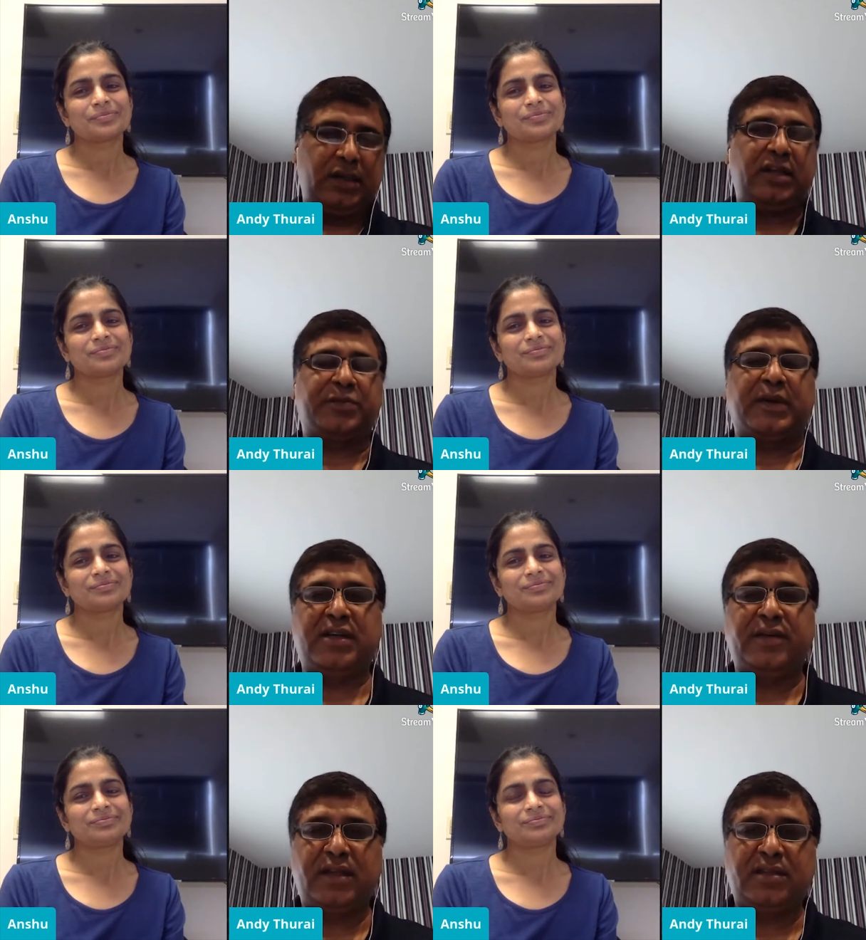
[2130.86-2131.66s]
Speaker 1: uh,
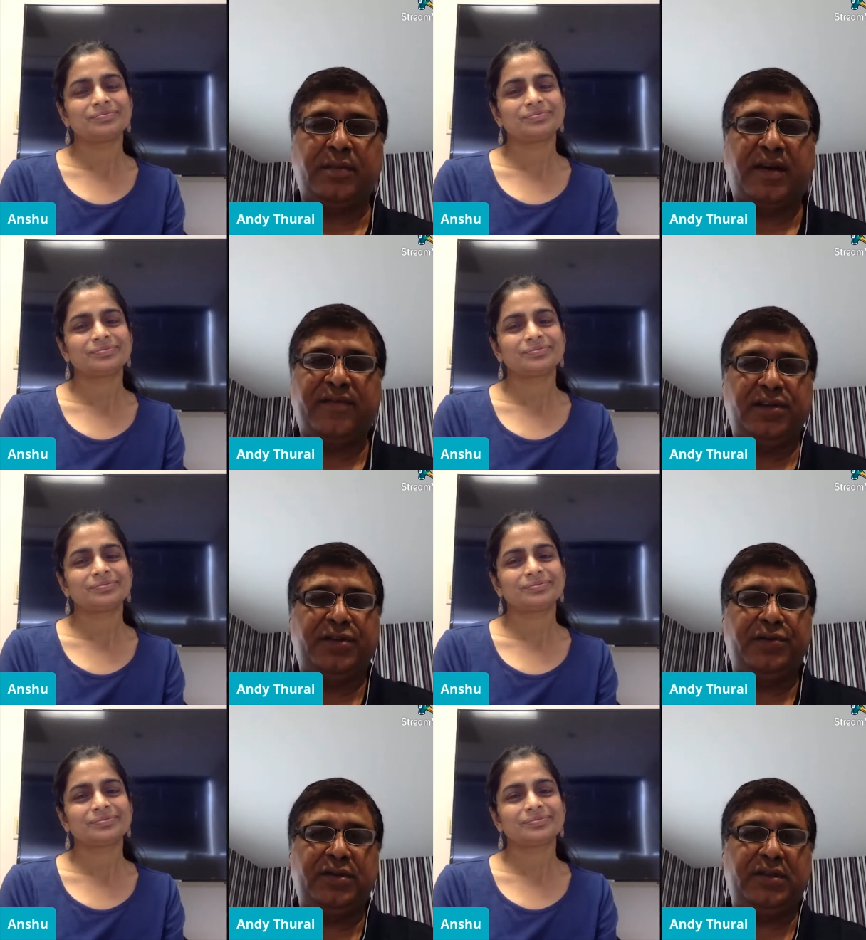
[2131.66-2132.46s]
especially with the, some of the
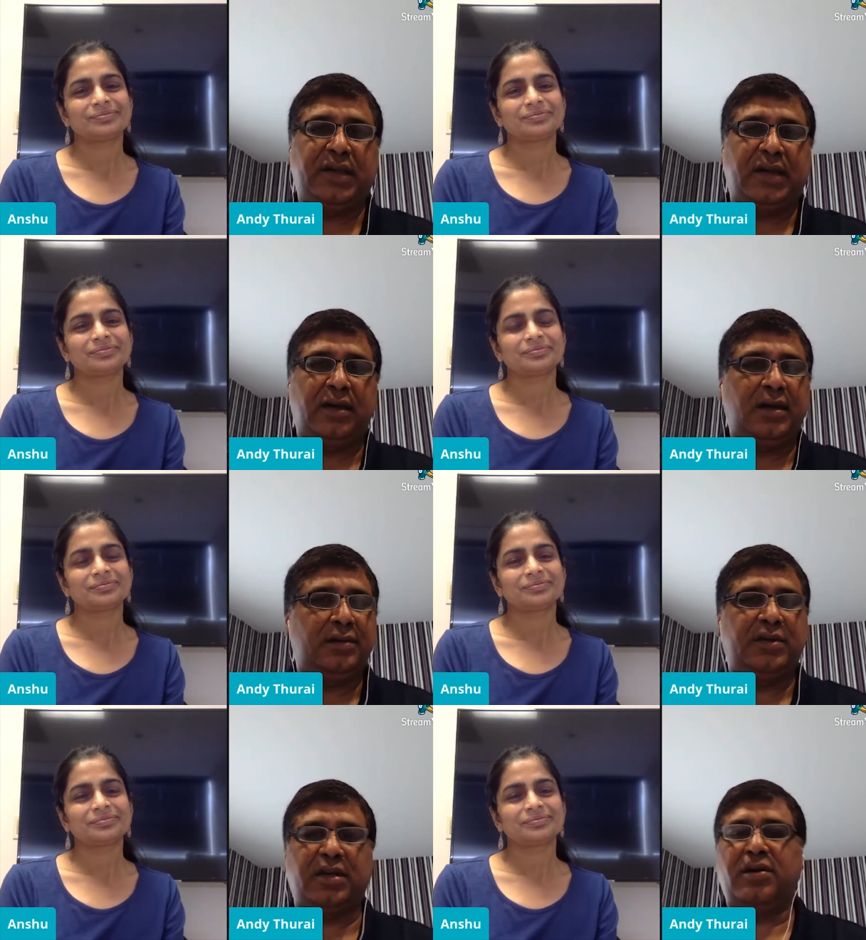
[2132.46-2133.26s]
issues you said, uh,
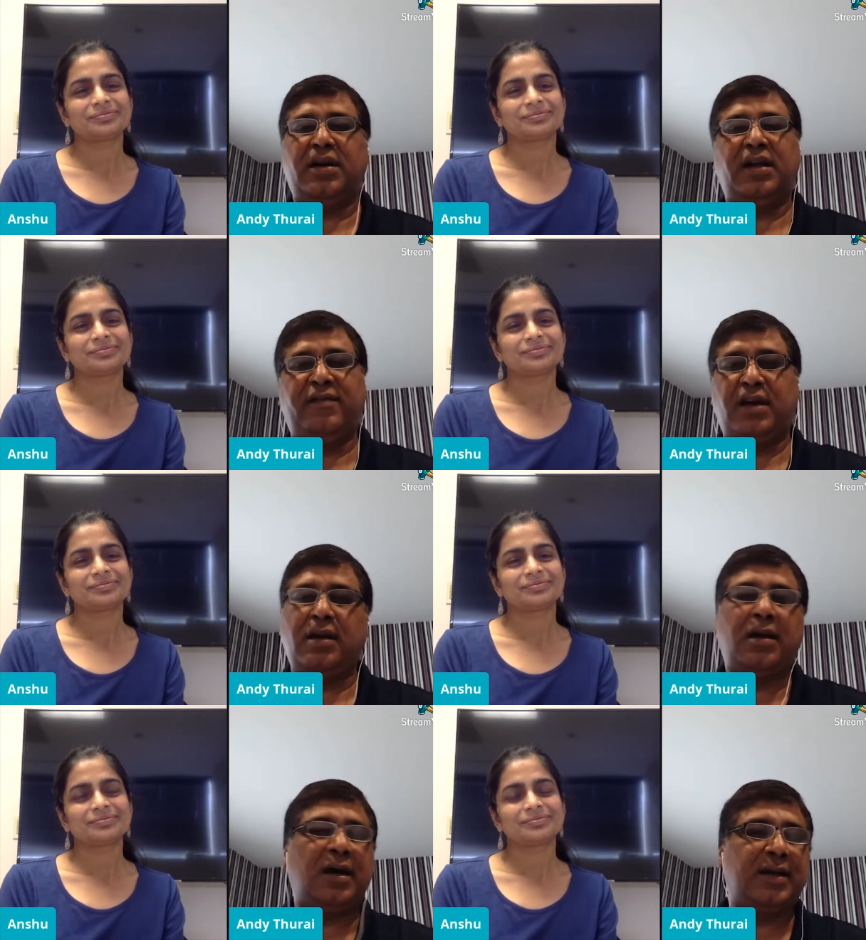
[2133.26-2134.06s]
security, vendor
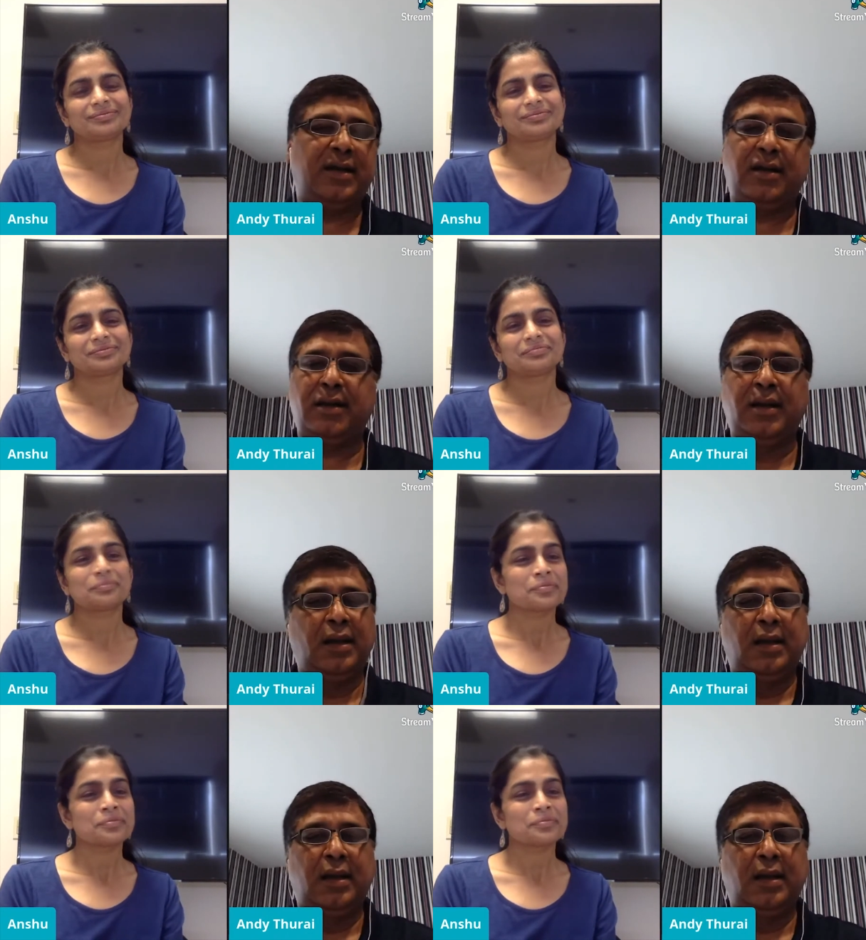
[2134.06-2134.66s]
lock-in.